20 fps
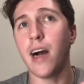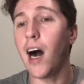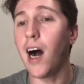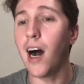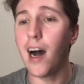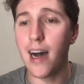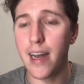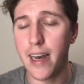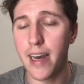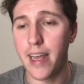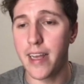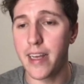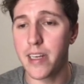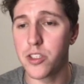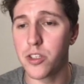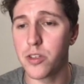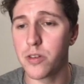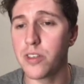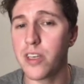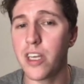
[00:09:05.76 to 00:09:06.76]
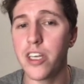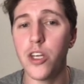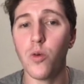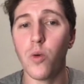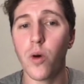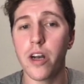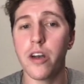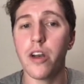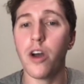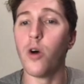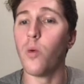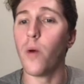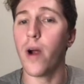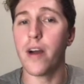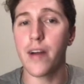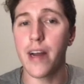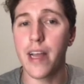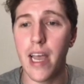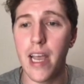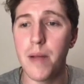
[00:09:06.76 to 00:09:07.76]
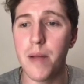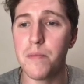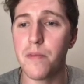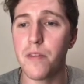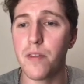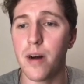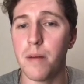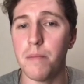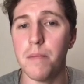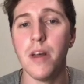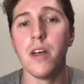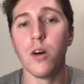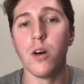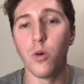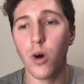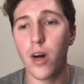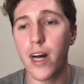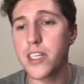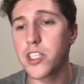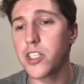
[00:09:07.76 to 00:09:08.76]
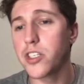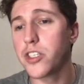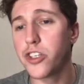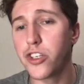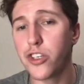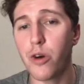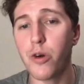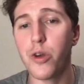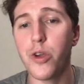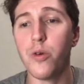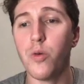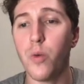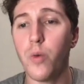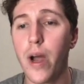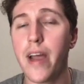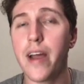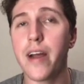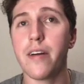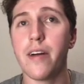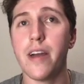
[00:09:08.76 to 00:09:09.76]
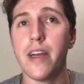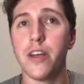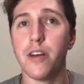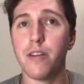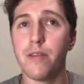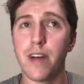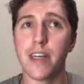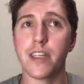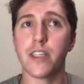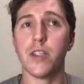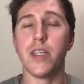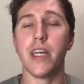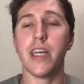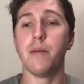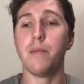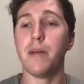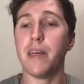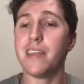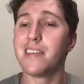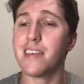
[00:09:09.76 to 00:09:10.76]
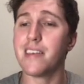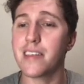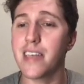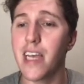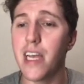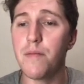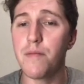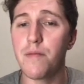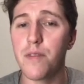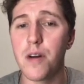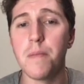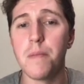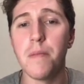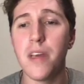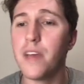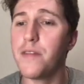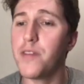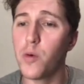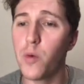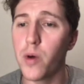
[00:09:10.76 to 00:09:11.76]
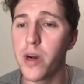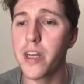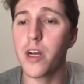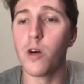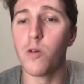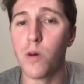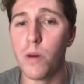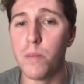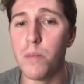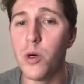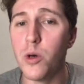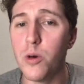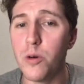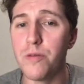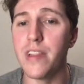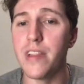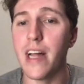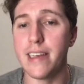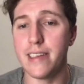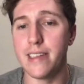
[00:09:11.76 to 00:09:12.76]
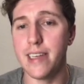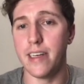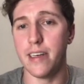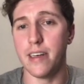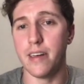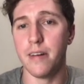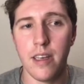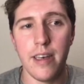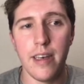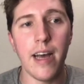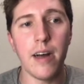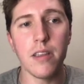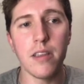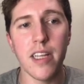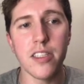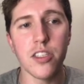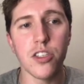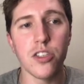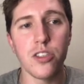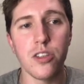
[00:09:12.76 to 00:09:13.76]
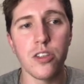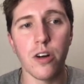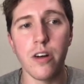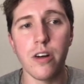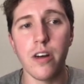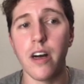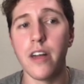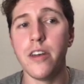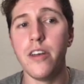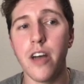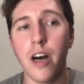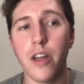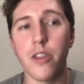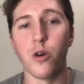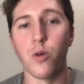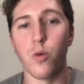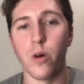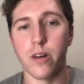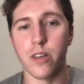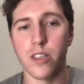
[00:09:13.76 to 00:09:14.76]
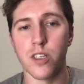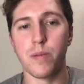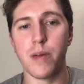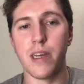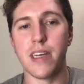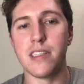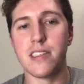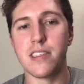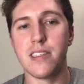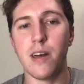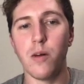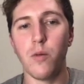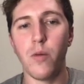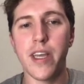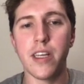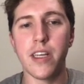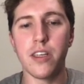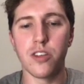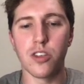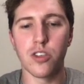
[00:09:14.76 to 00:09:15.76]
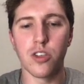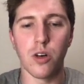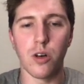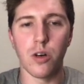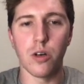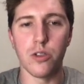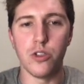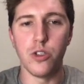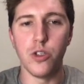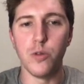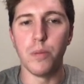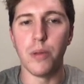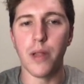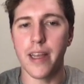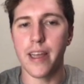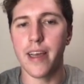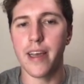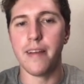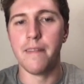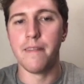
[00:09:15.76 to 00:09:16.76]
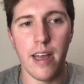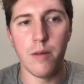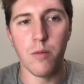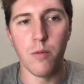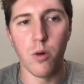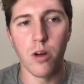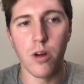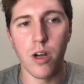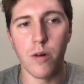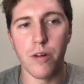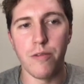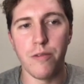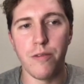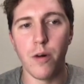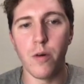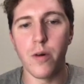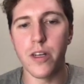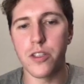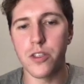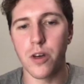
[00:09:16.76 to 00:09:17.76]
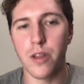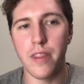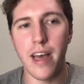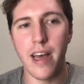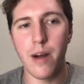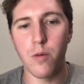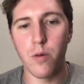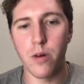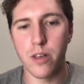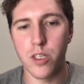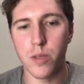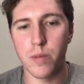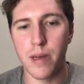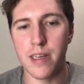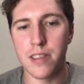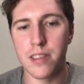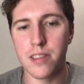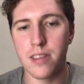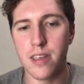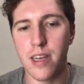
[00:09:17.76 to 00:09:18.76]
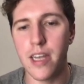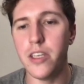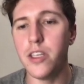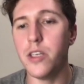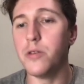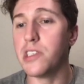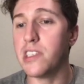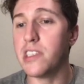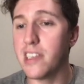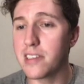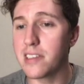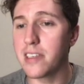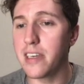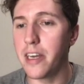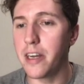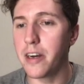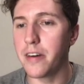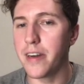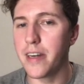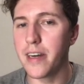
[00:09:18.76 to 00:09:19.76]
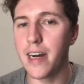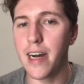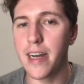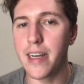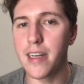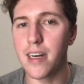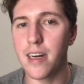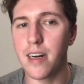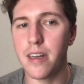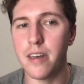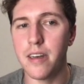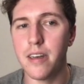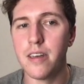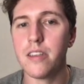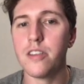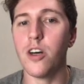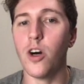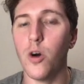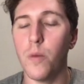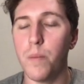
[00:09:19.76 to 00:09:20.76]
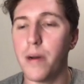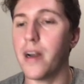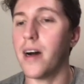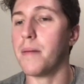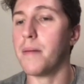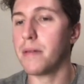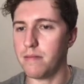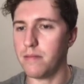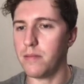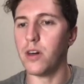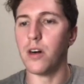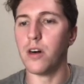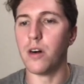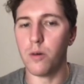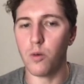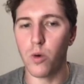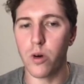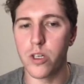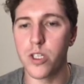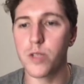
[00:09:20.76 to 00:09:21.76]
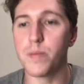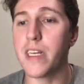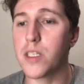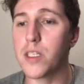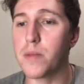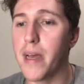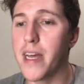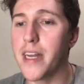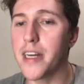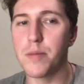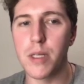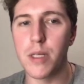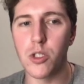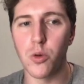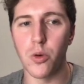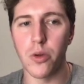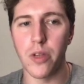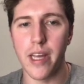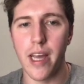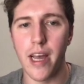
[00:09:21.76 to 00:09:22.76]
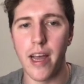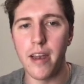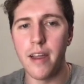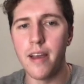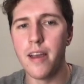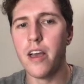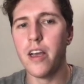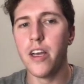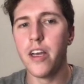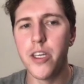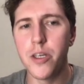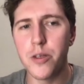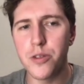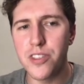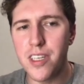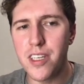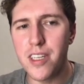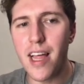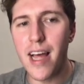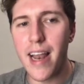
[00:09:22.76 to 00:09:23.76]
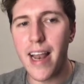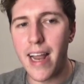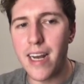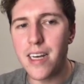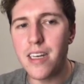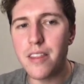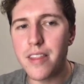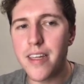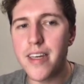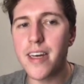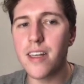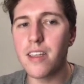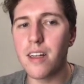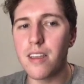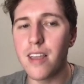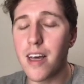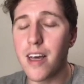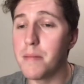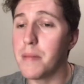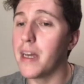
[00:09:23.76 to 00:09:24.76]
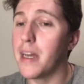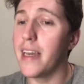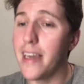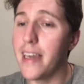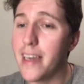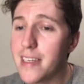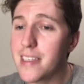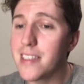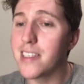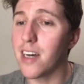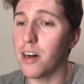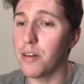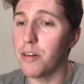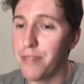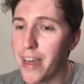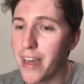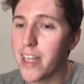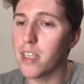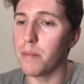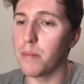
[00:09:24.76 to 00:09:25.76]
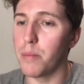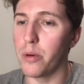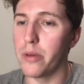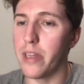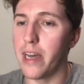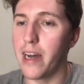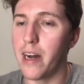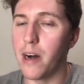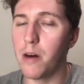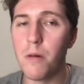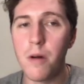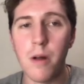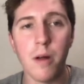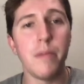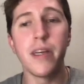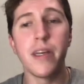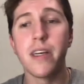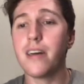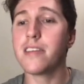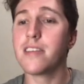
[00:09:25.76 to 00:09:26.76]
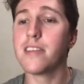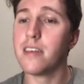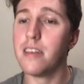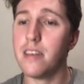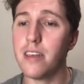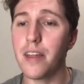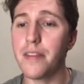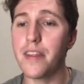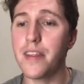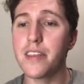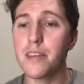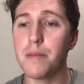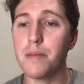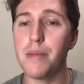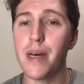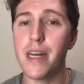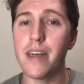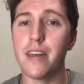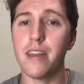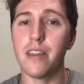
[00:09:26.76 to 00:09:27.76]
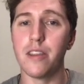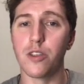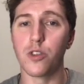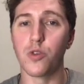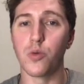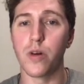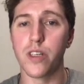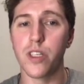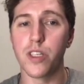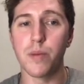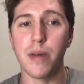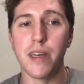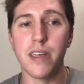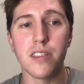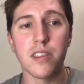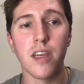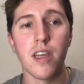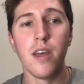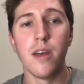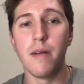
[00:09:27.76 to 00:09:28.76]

odd answers and you want to know where it came from. We'll actually show you where in your vector database this came from if you want to go remove that data. Now let's start another workspace that we can just call duplicate. And we'll go and focus on that workspace and use this gear icon to open up the workspace management tool again. You'll see that AnythingLLM is available now because nothing's embedded in this workspace.